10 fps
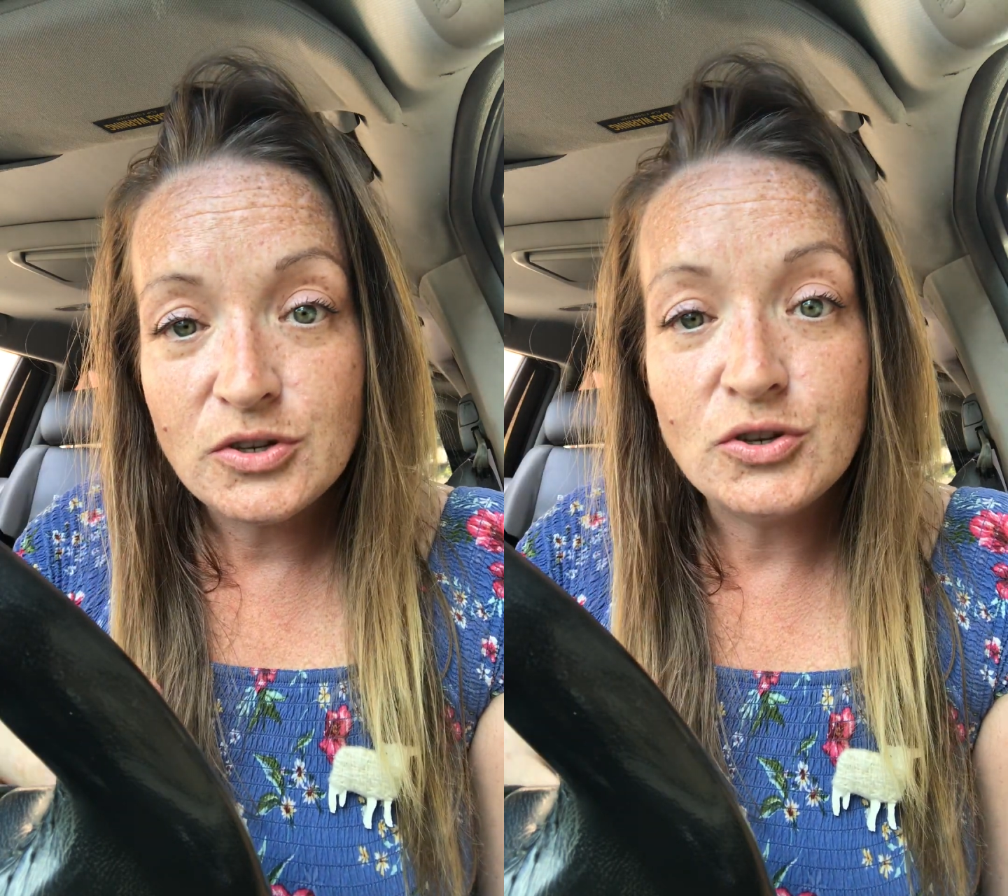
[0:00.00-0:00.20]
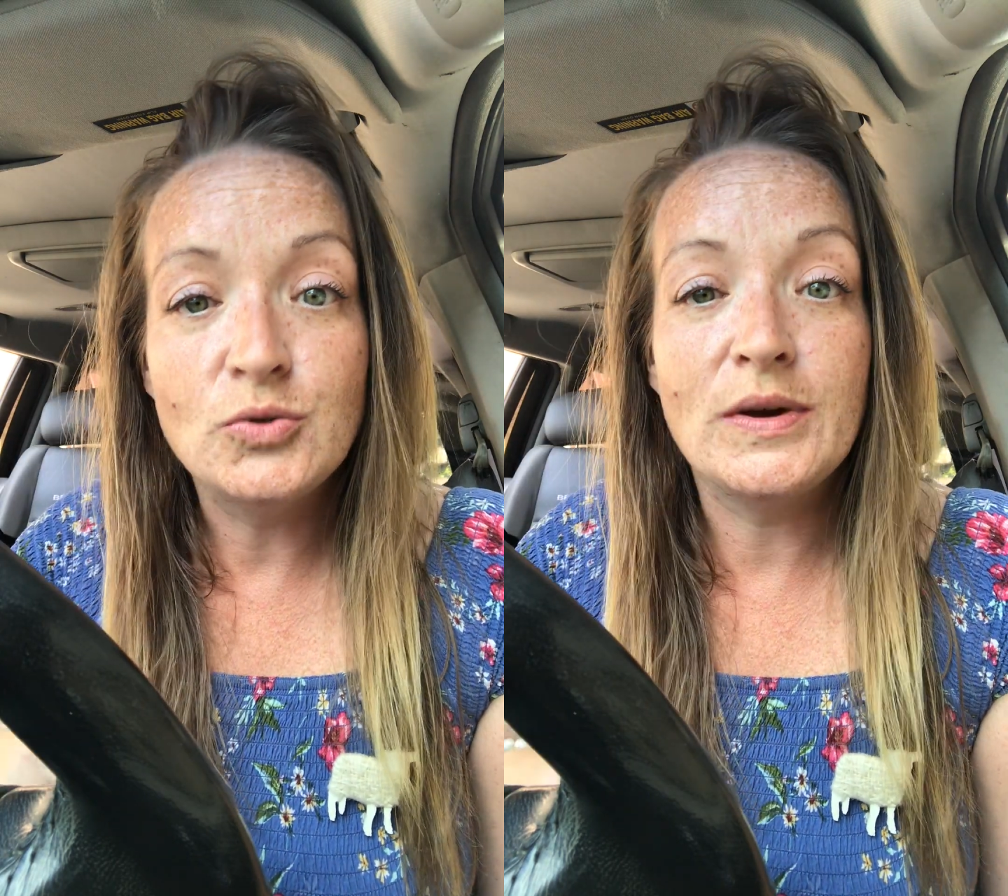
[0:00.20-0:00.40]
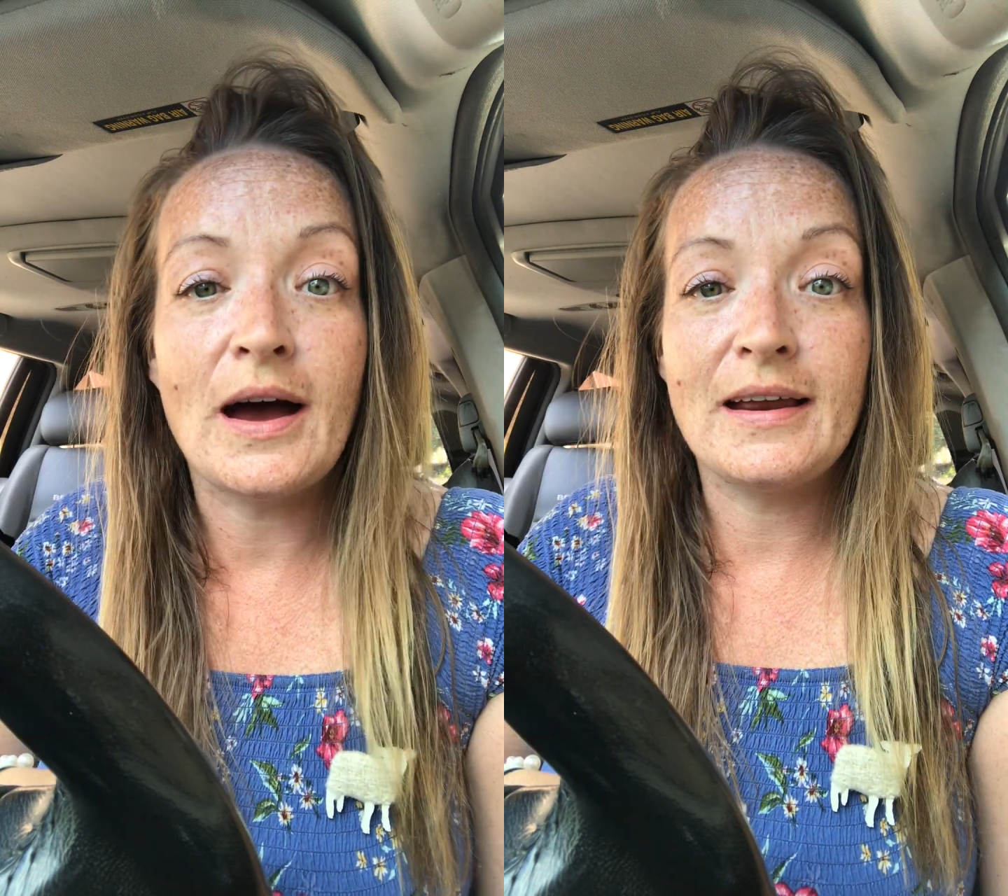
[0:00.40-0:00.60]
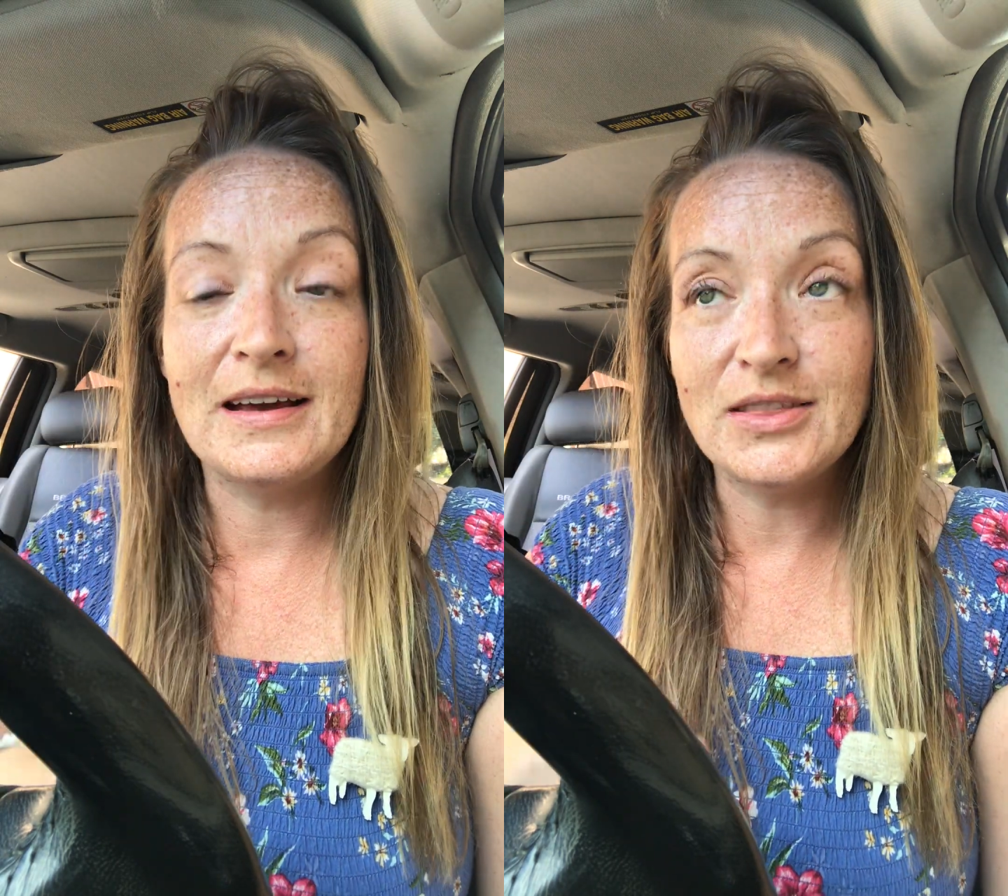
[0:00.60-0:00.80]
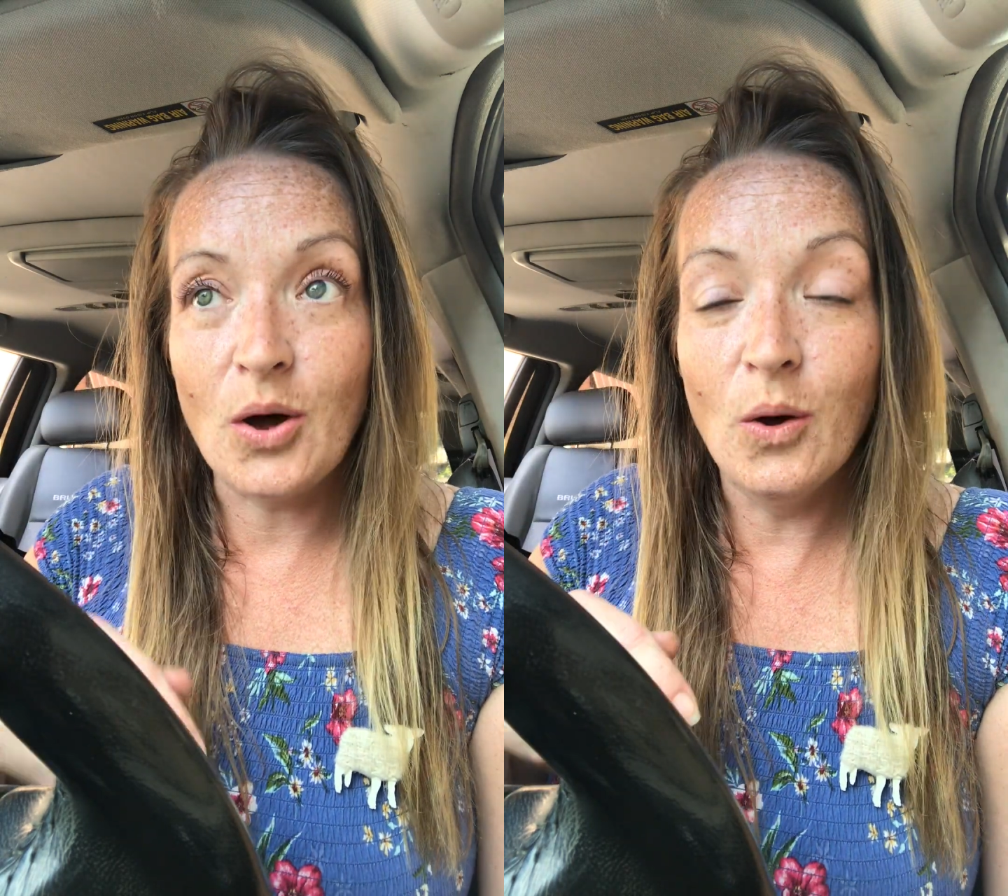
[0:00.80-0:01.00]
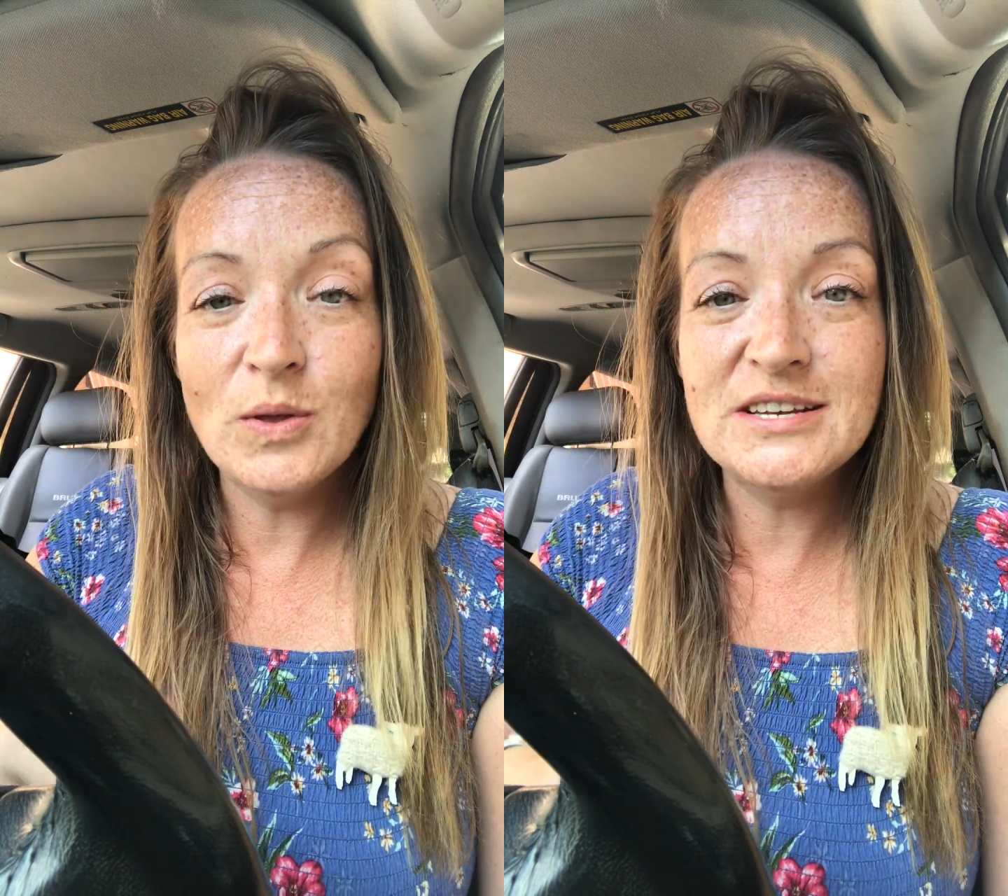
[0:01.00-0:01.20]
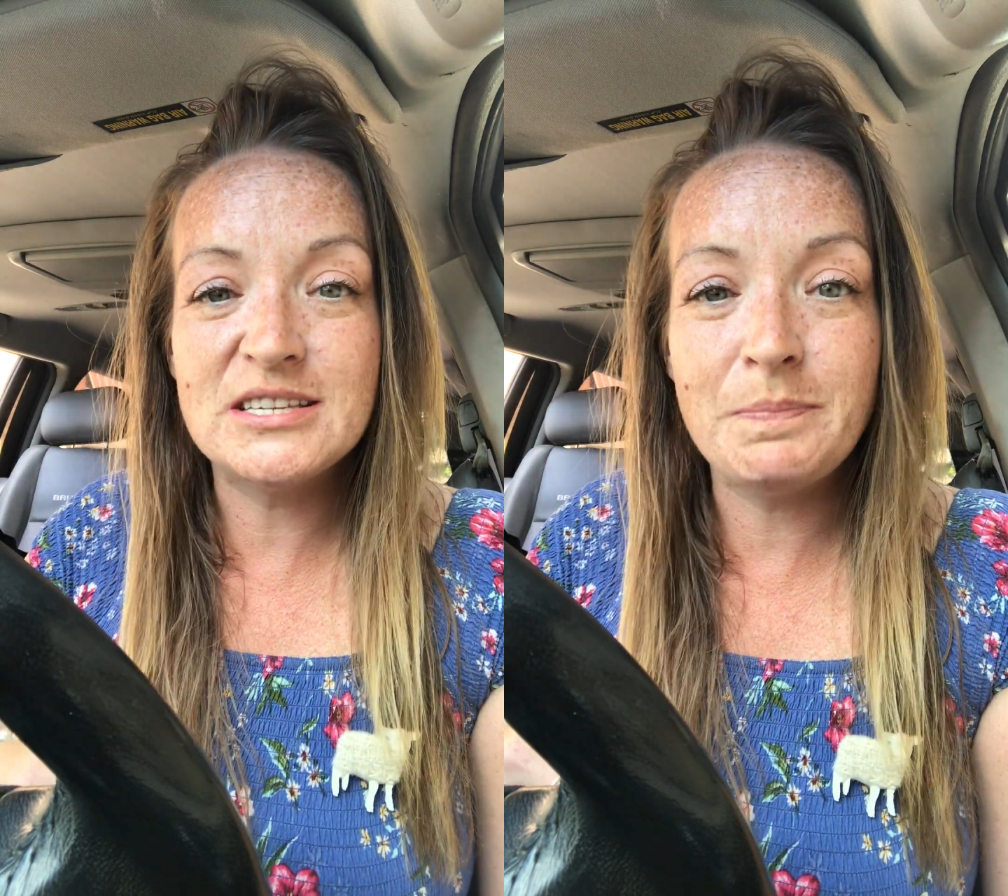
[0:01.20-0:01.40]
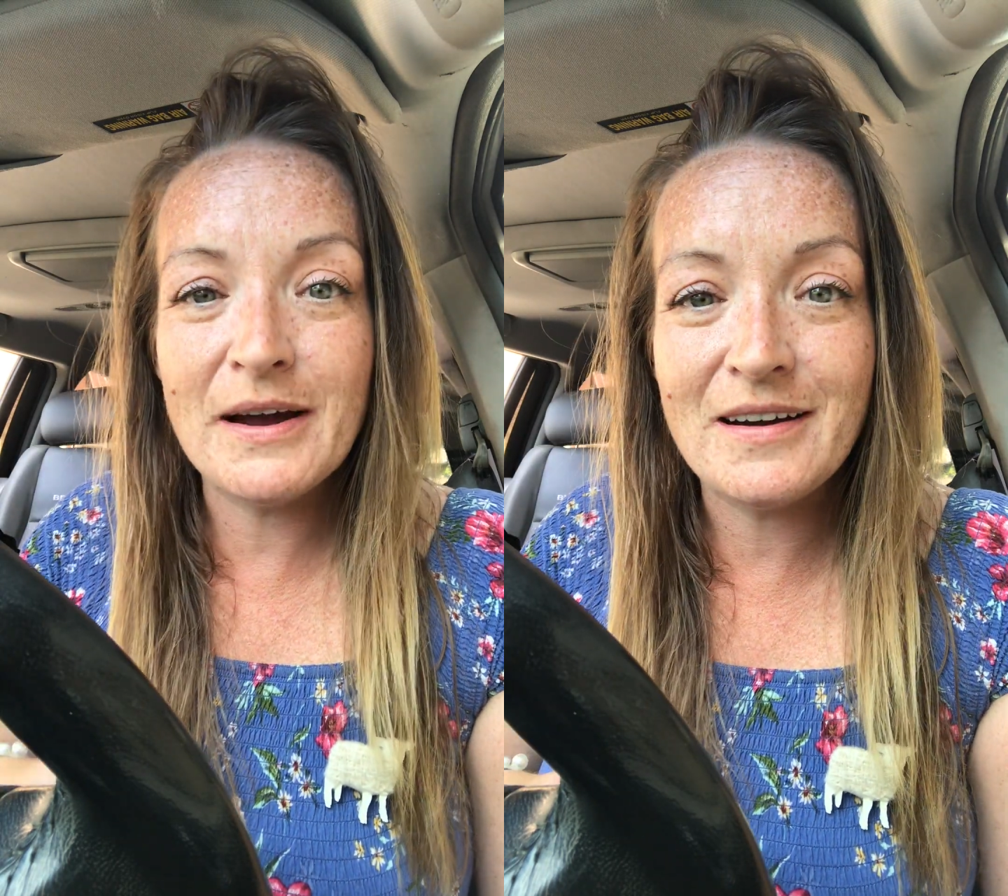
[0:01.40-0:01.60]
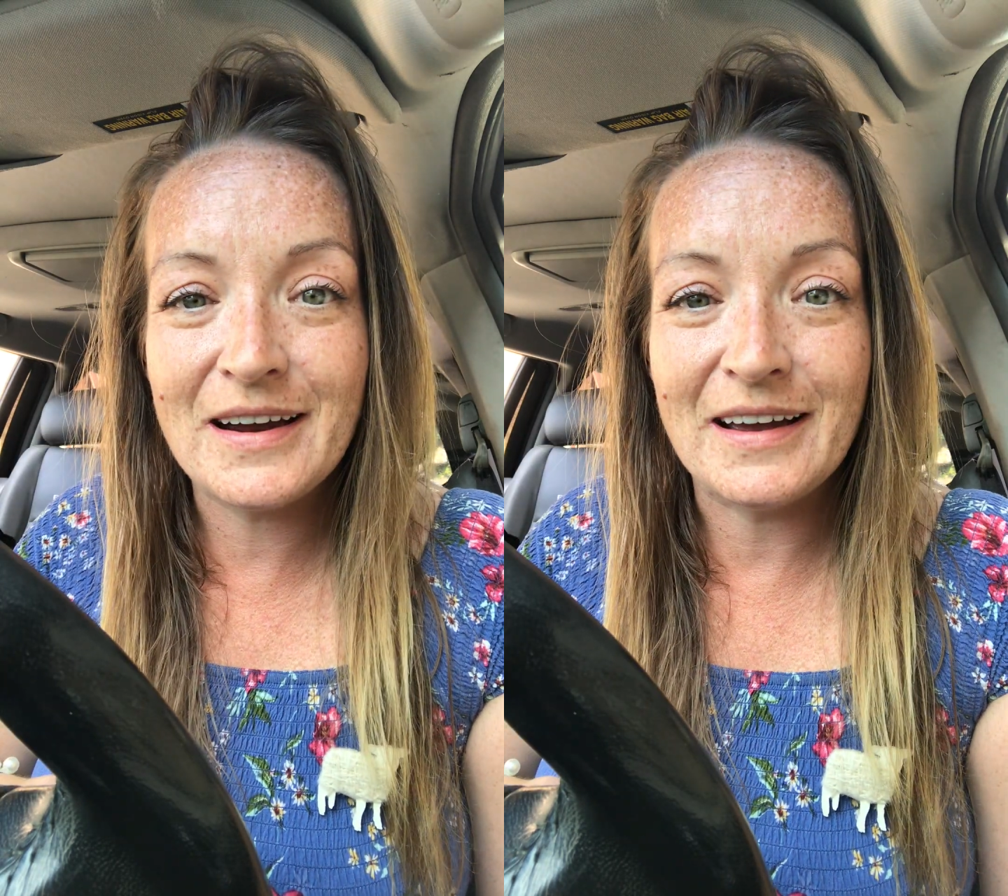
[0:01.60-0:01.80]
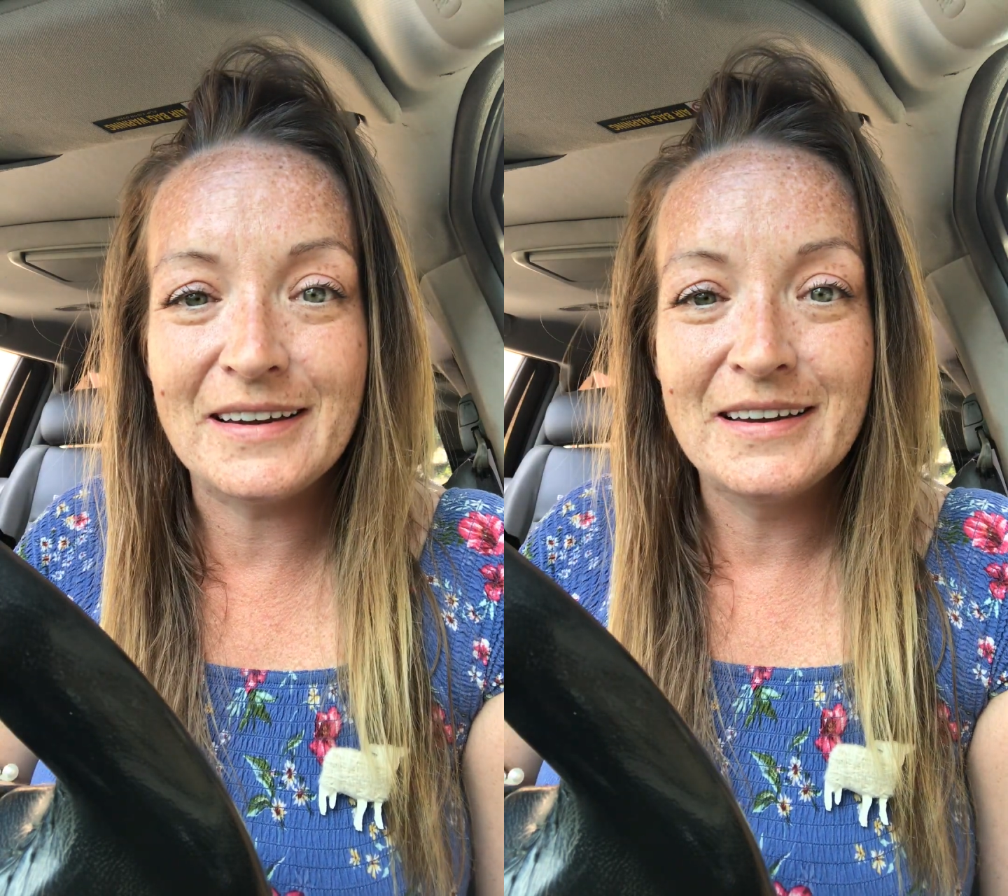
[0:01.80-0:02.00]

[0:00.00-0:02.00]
you got to get the holy spirit